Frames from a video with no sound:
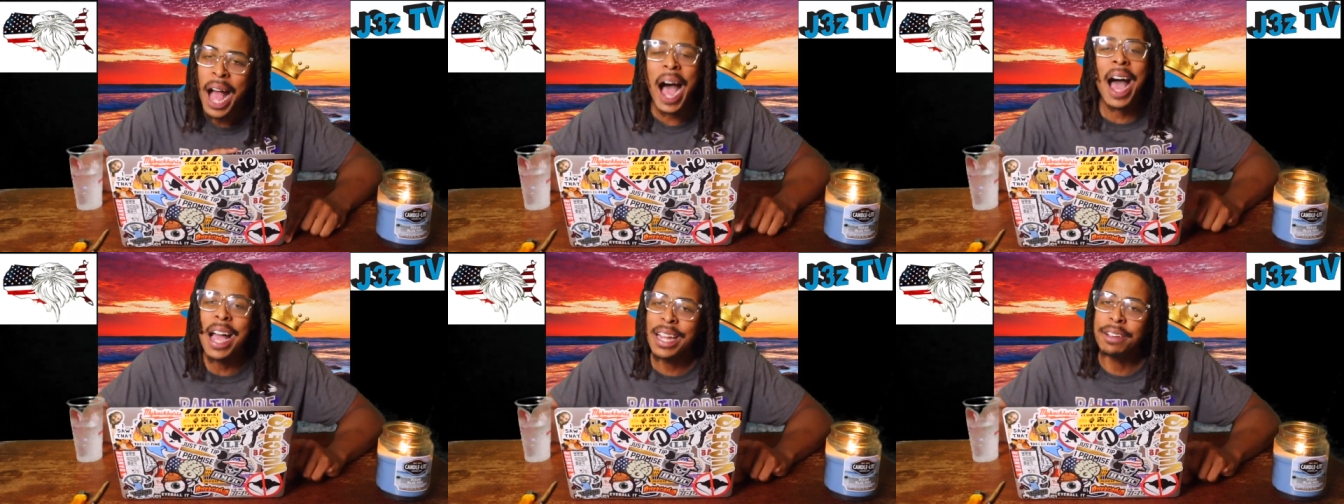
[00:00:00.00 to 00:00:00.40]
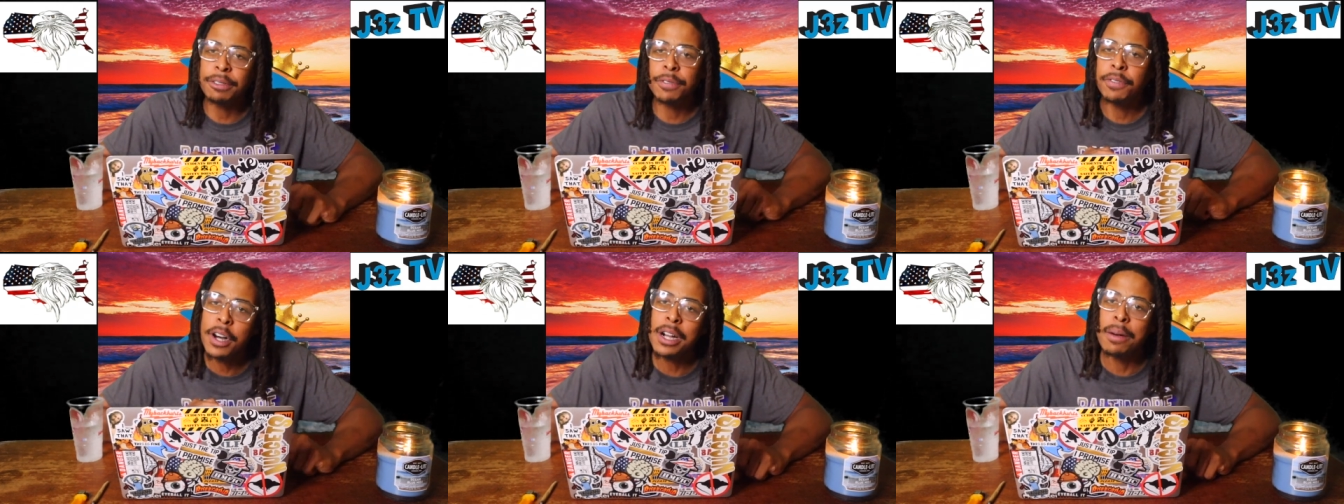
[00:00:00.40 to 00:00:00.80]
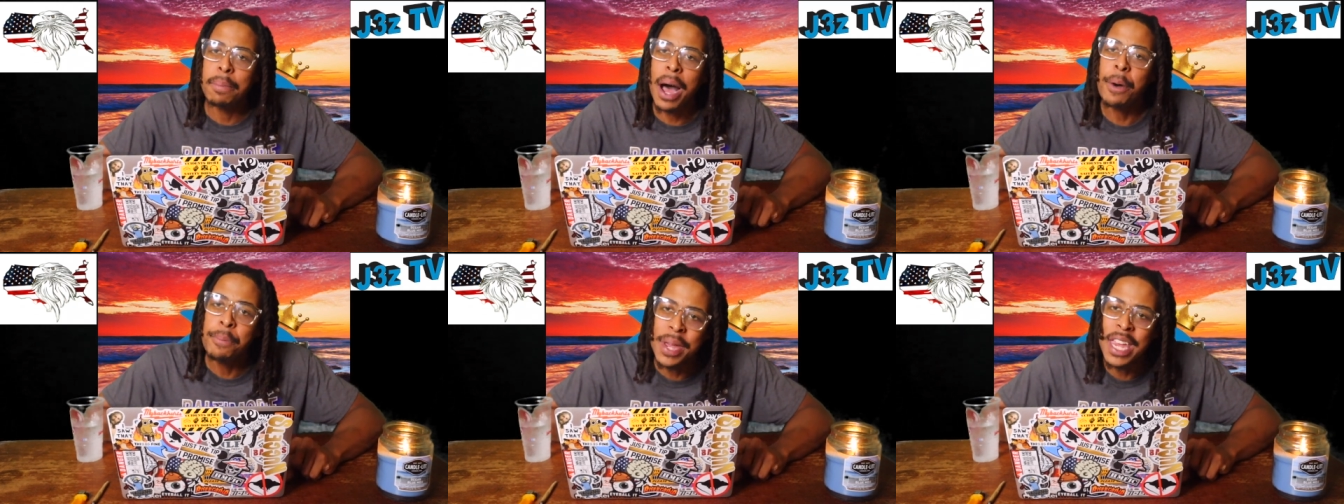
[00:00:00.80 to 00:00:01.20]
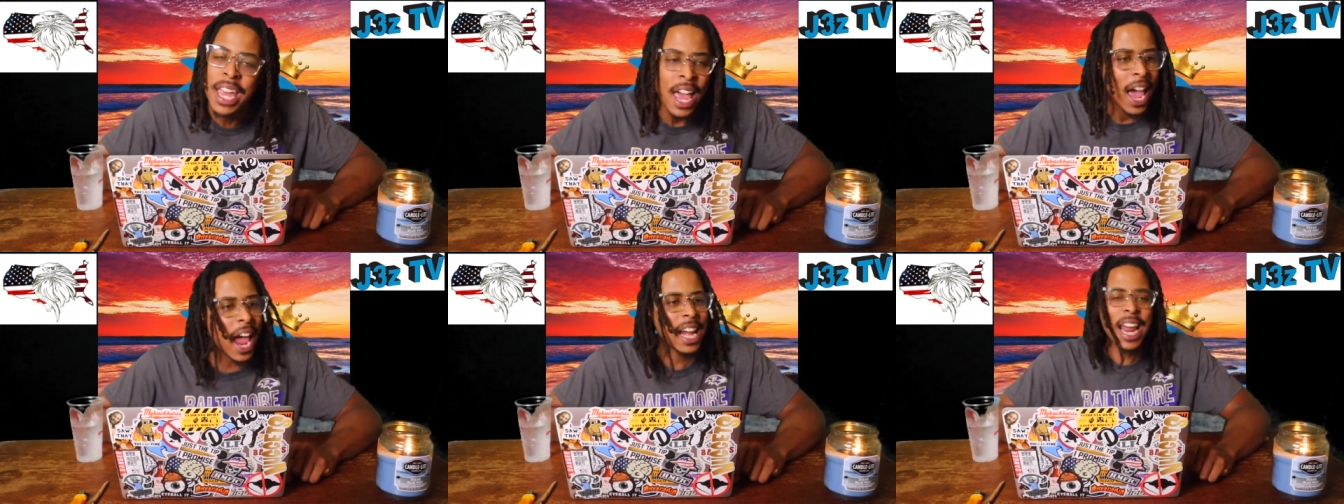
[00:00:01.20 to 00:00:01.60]
I give a fuck about me,
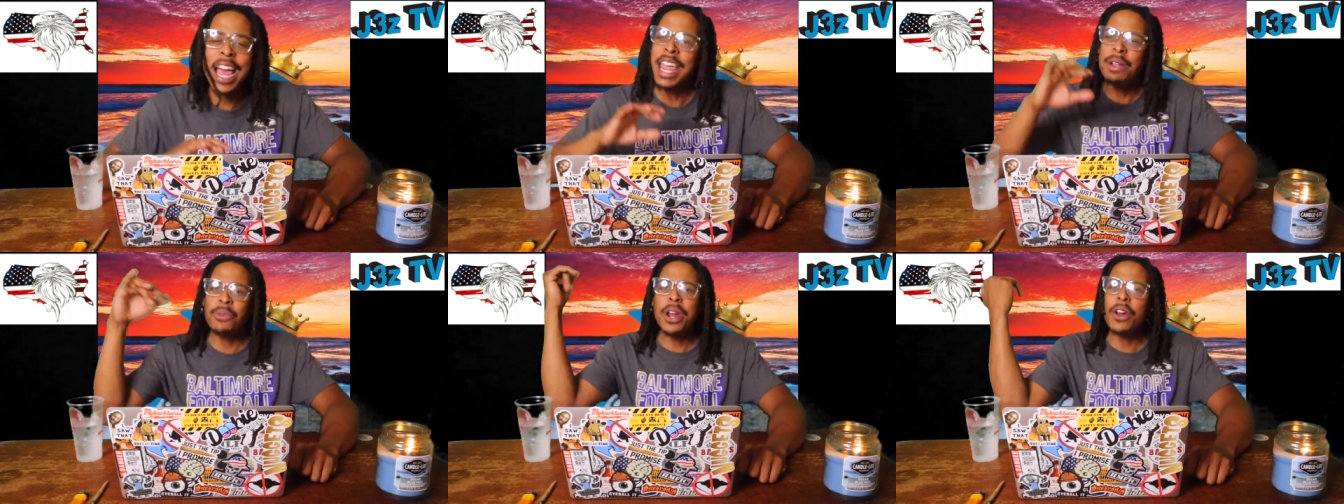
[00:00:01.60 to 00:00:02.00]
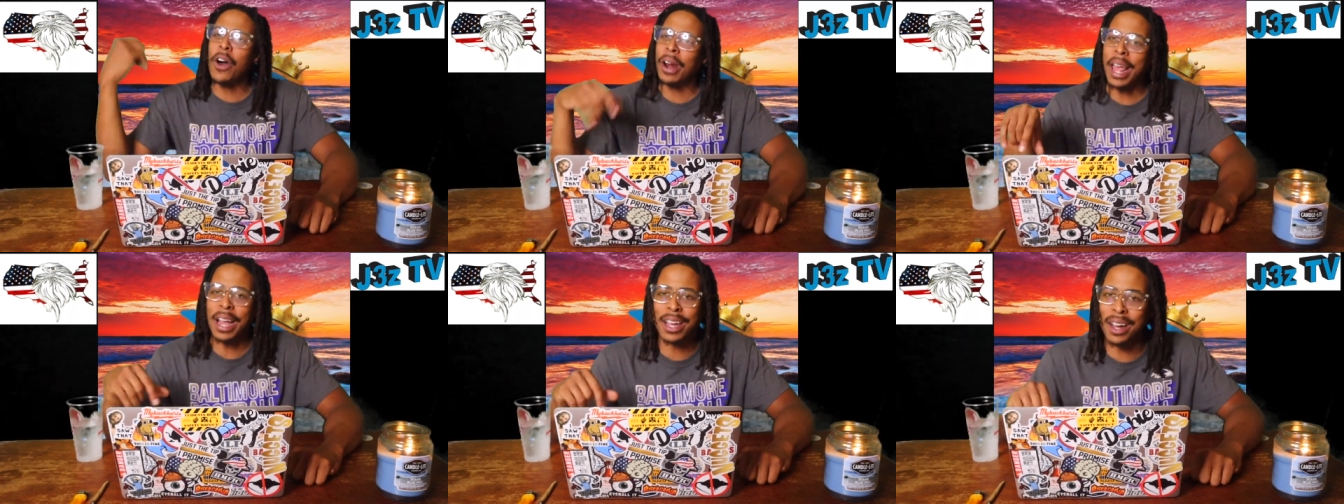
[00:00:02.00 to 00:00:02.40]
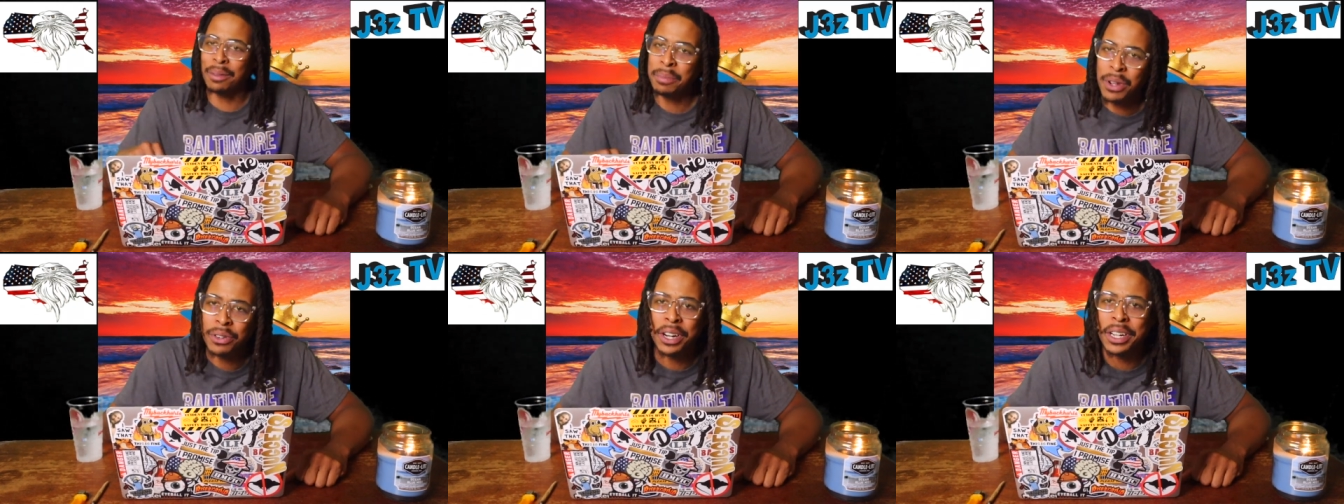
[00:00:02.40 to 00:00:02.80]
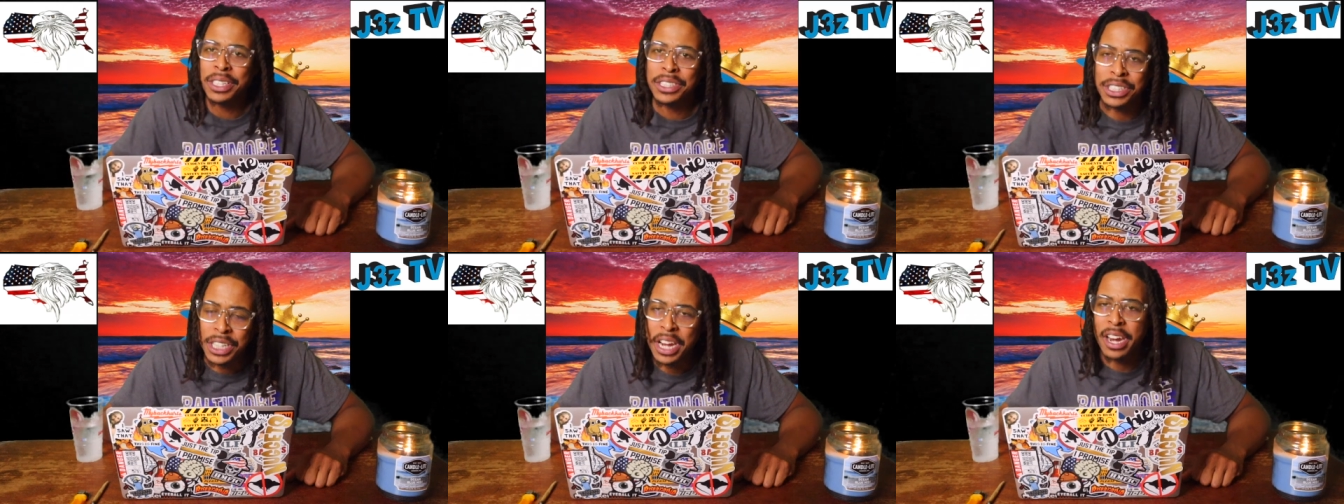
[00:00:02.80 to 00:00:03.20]
and I ain't with all that community
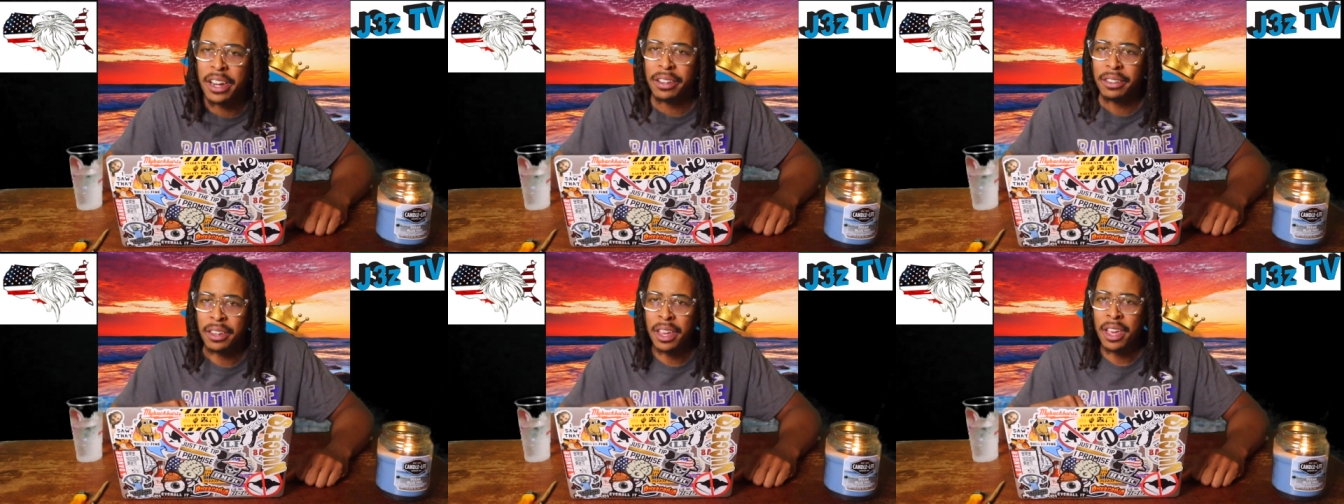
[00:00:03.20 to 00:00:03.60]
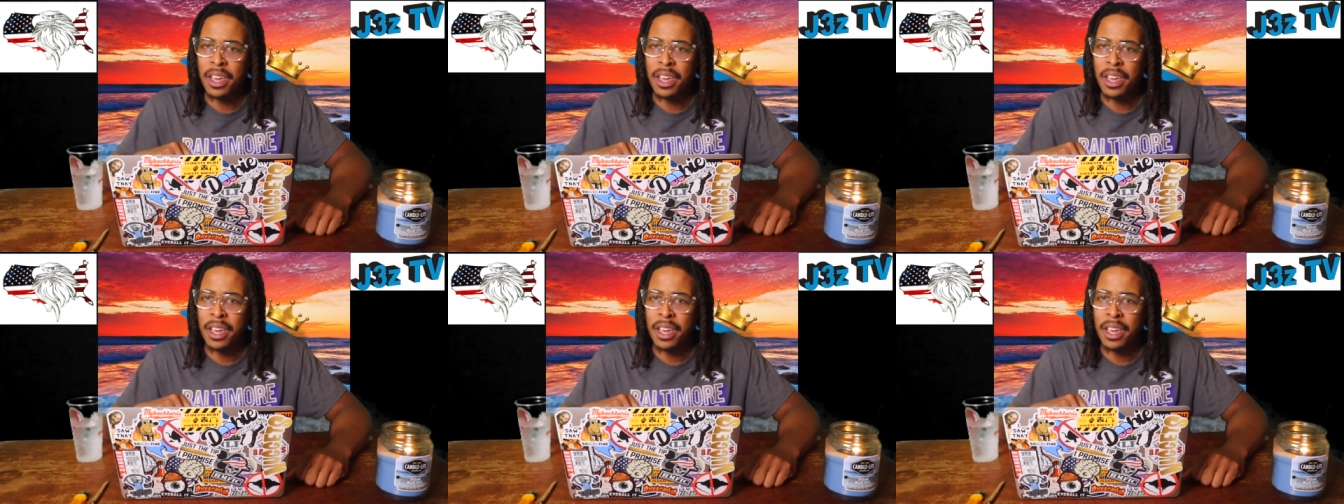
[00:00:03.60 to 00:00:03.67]
shit.